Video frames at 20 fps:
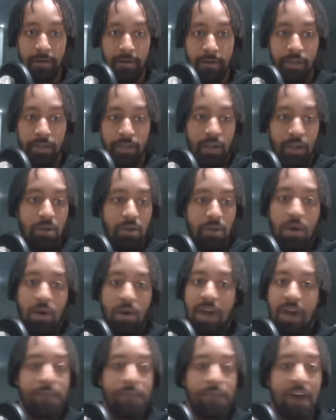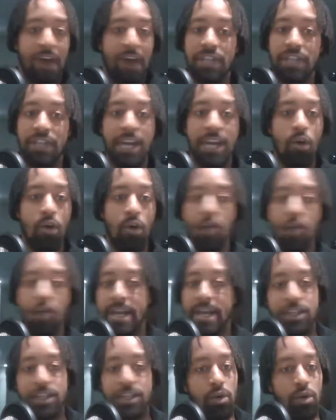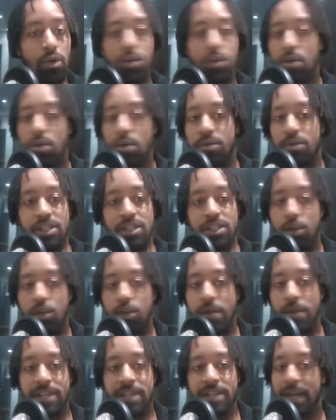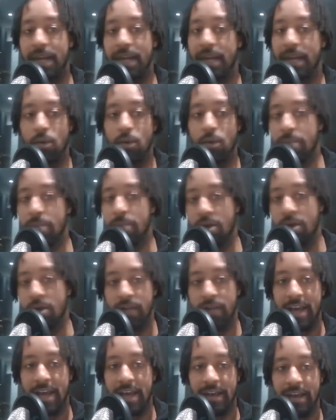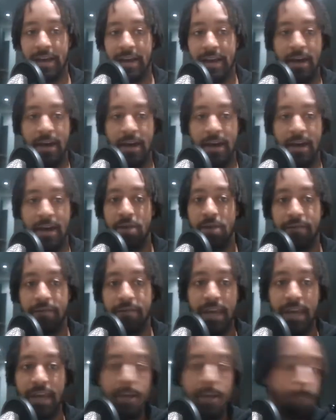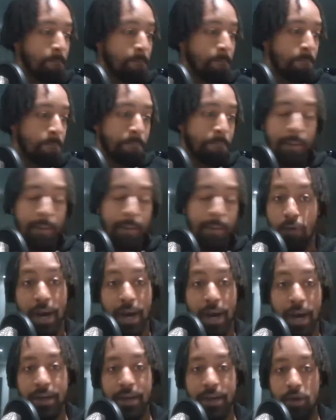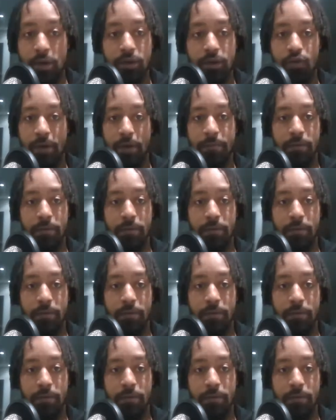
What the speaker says: So I've said it already. He's got good shooting technique with both feet. Really good dribble.